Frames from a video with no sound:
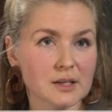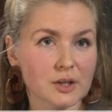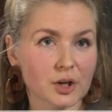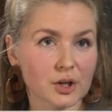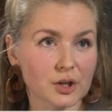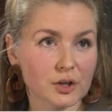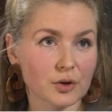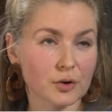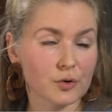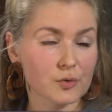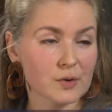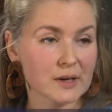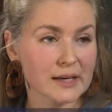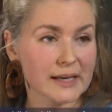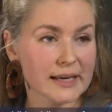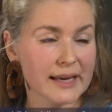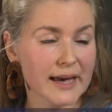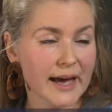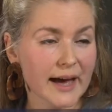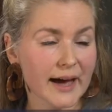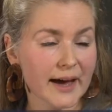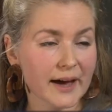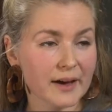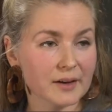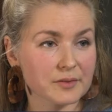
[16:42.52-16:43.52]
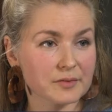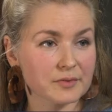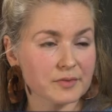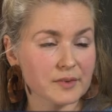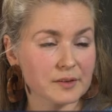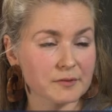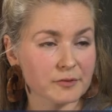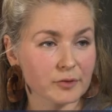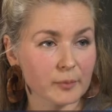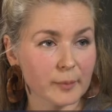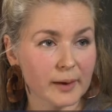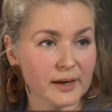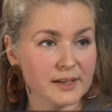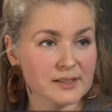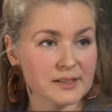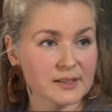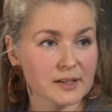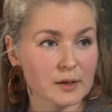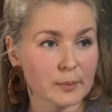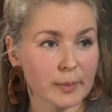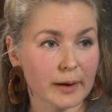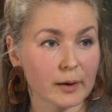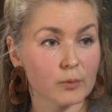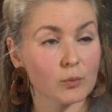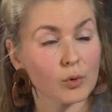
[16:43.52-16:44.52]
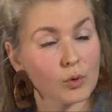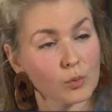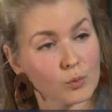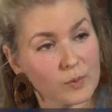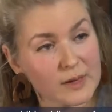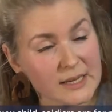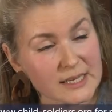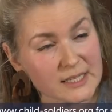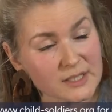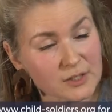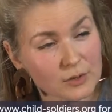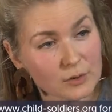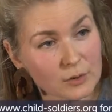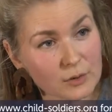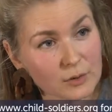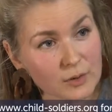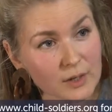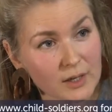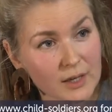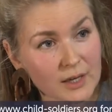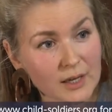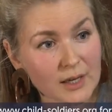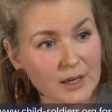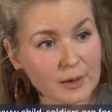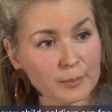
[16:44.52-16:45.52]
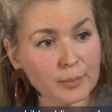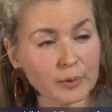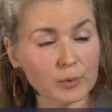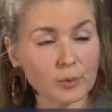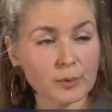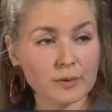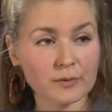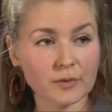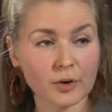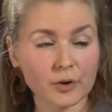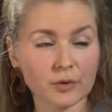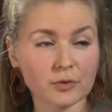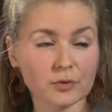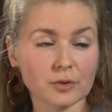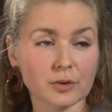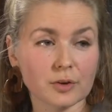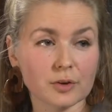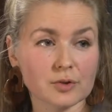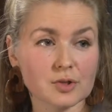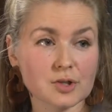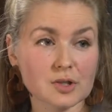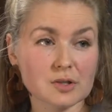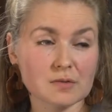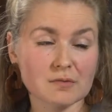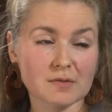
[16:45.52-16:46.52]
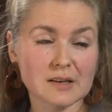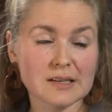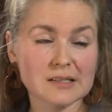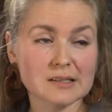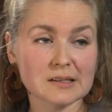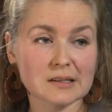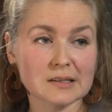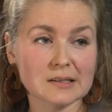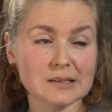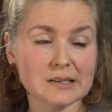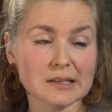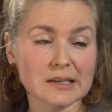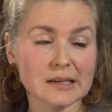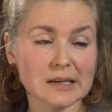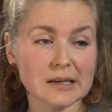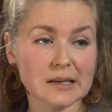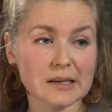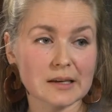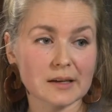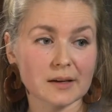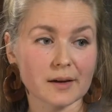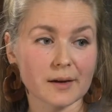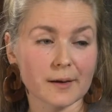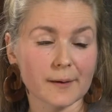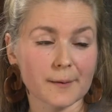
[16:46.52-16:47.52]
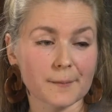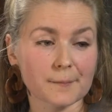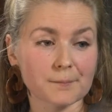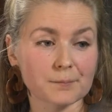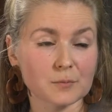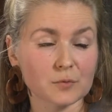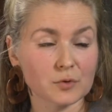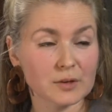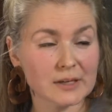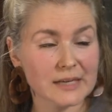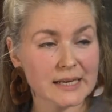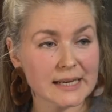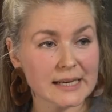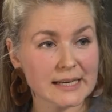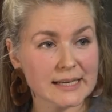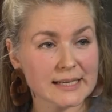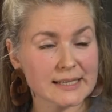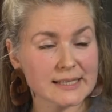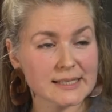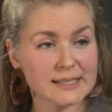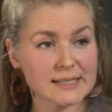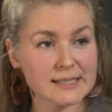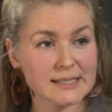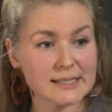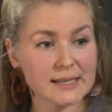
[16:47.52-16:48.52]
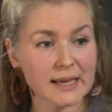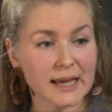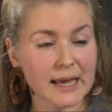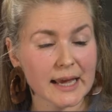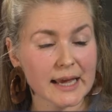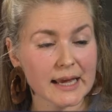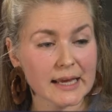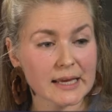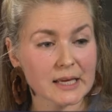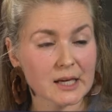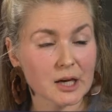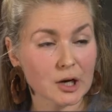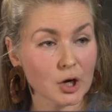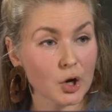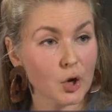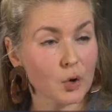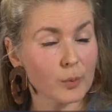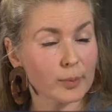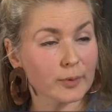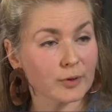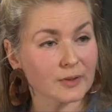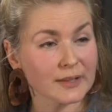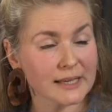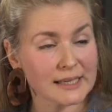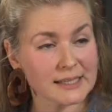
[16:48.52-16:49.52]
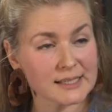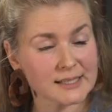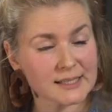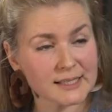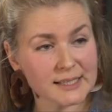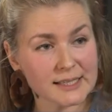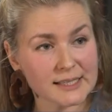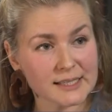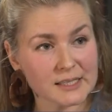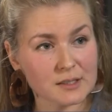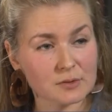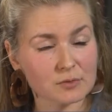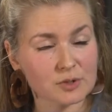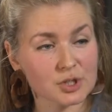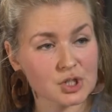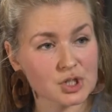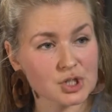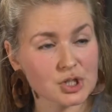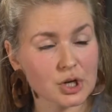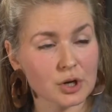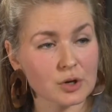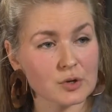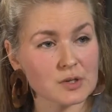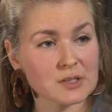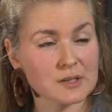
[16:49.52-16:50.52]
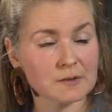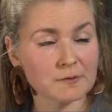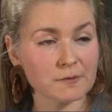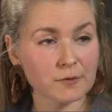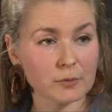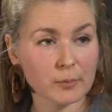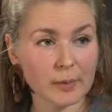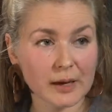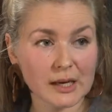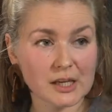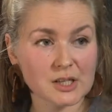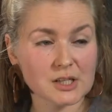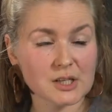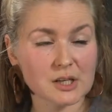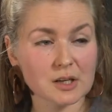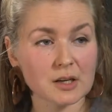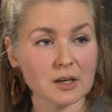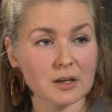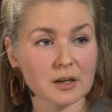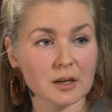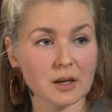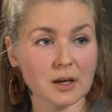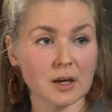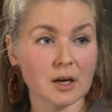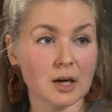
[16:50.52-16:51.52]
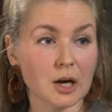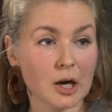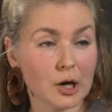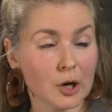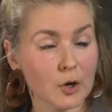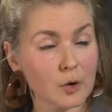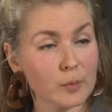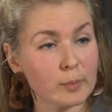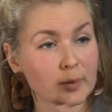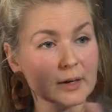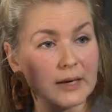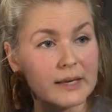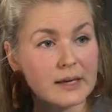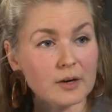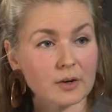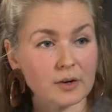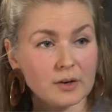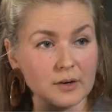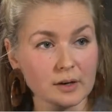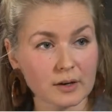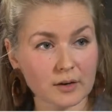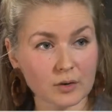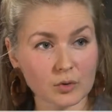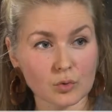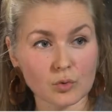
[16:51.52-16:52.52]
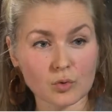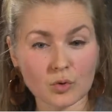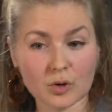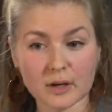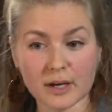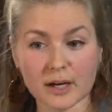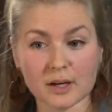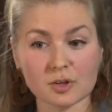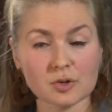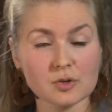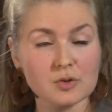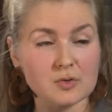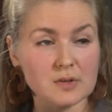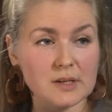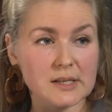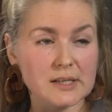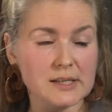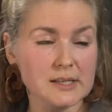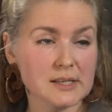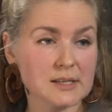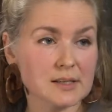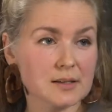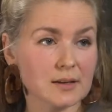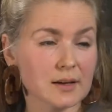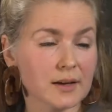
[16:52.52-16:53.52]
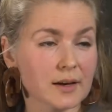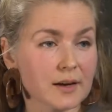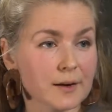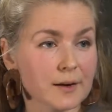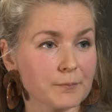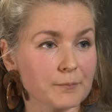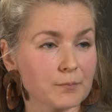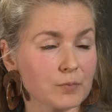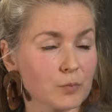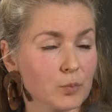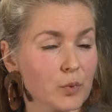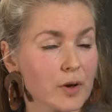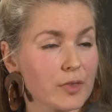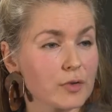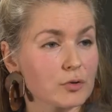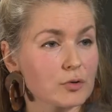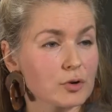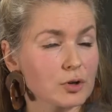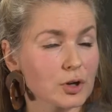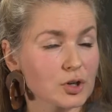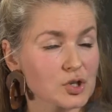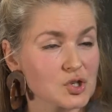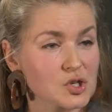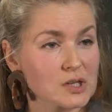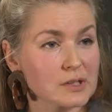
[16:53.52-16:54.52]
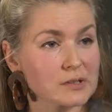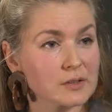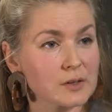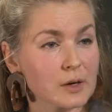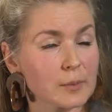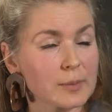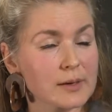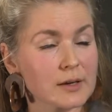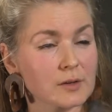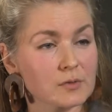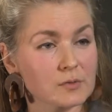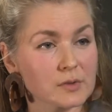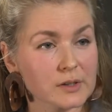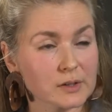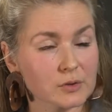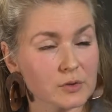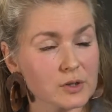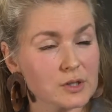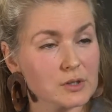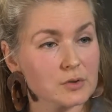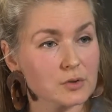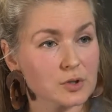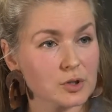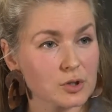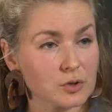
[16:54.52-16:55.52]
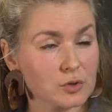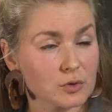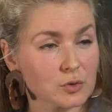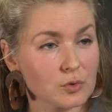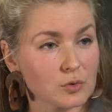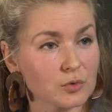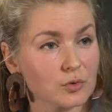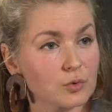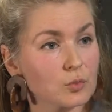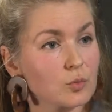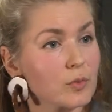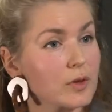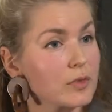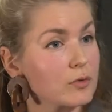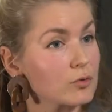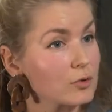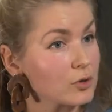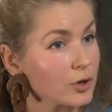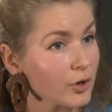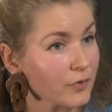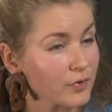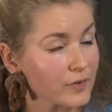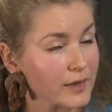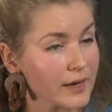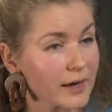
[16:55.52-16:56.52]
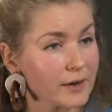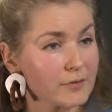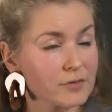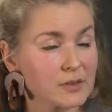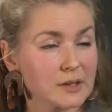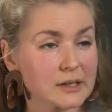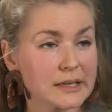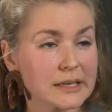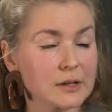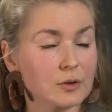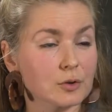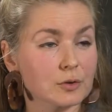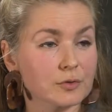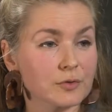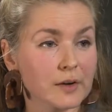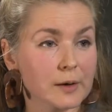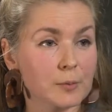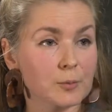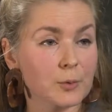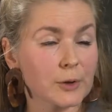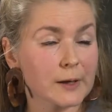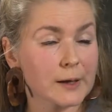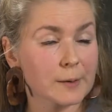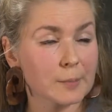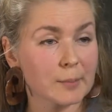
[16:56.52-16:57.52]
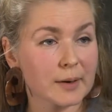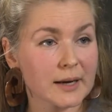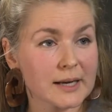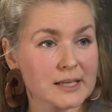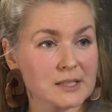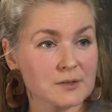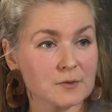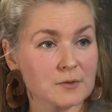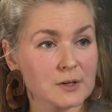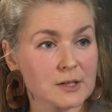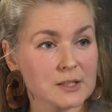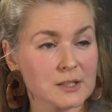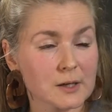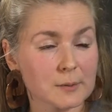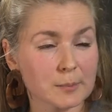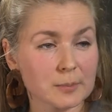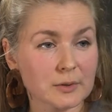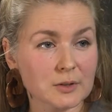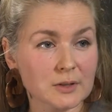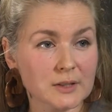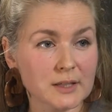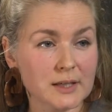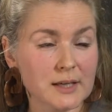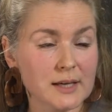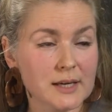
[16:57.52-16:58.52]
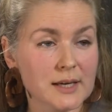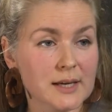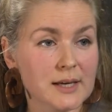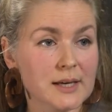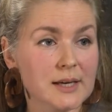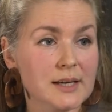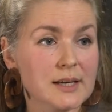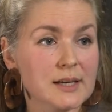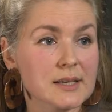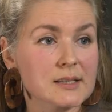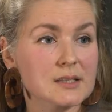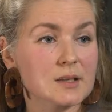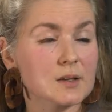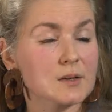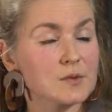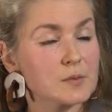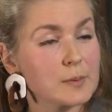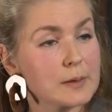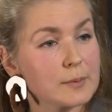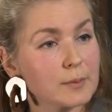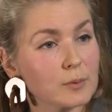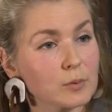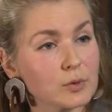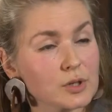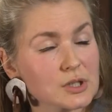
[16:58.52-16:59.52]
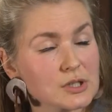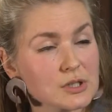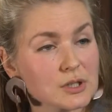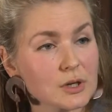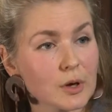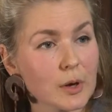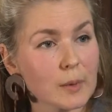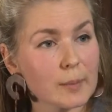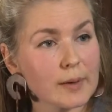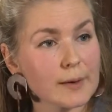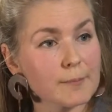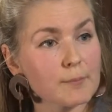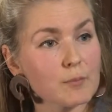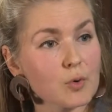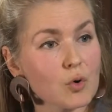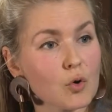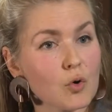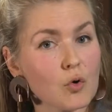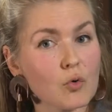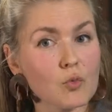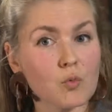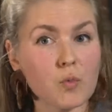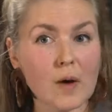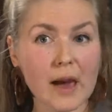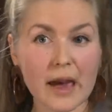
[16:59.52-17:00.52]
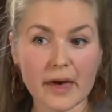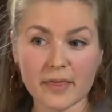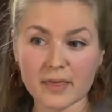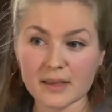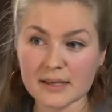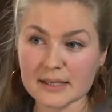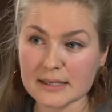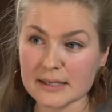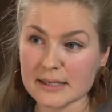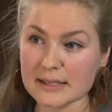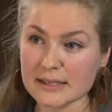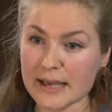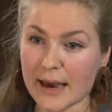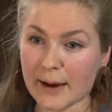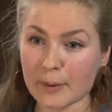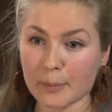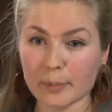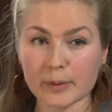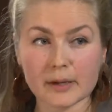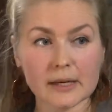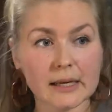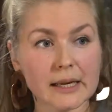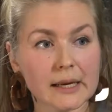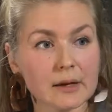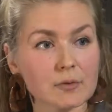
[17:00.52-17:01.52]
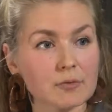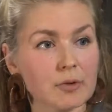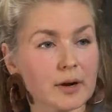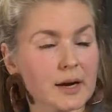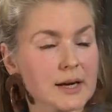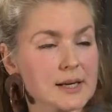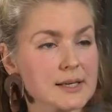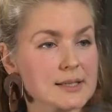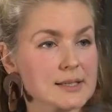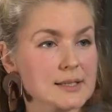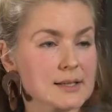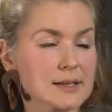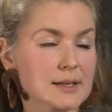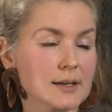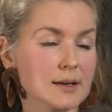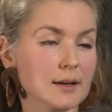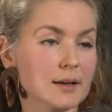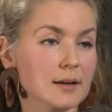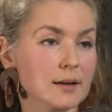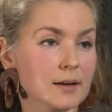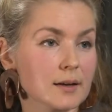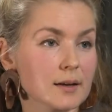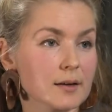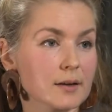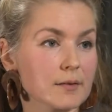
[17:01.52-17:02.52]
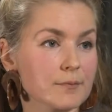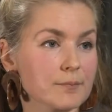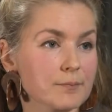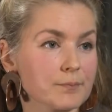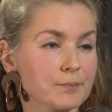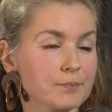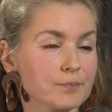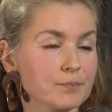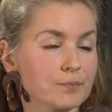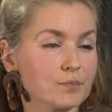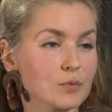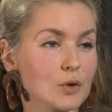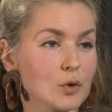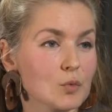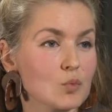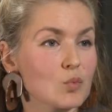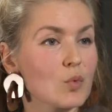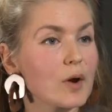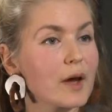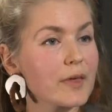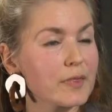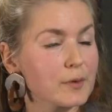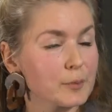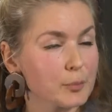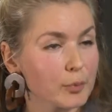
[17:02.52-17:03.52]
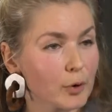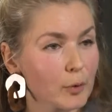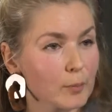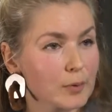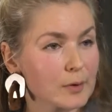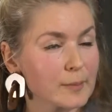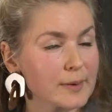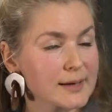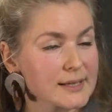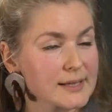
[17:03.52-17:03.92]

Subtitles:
not only have information about what we do, but we've also just recently released a global index which shows information globally on all countries, whether or not children are being recruited or used, whether or not they have the legal framework in place, for example. So if people want to know a bit more where this is happening, where it's where the problem